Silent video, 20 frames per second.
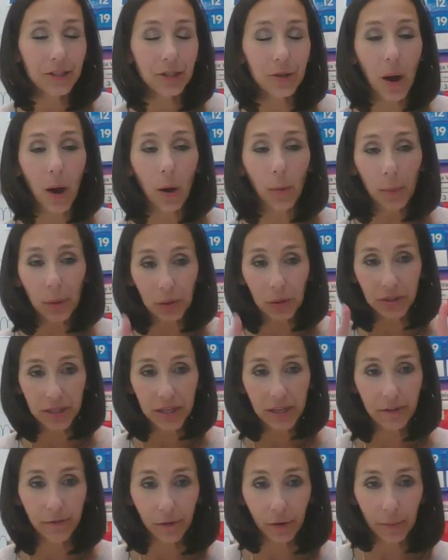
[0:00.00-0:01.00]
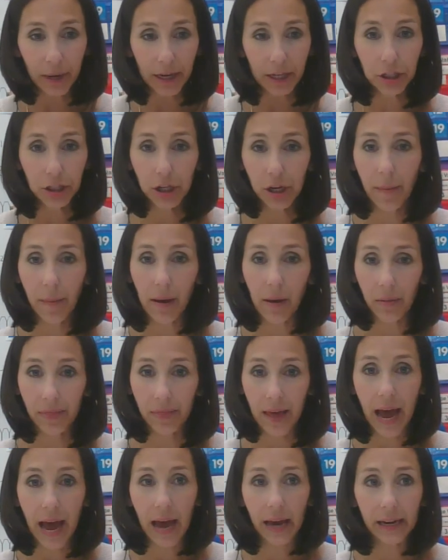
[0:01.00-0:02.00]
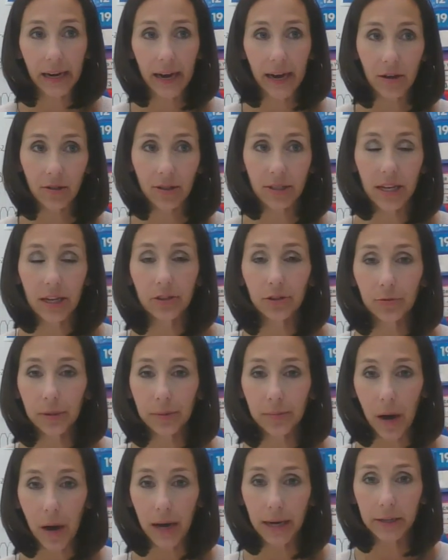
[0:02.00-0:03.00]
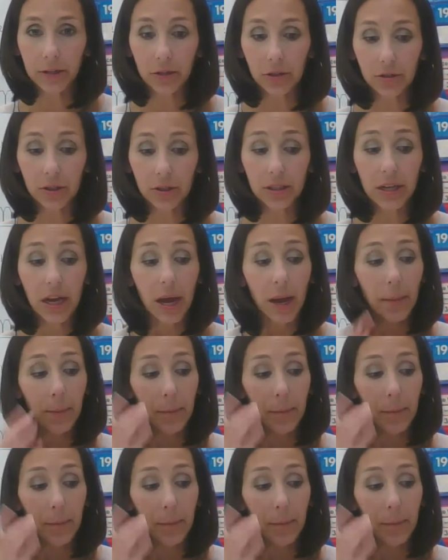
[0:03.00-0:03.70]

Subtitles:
So I'll post the information about that and I'll send reminders.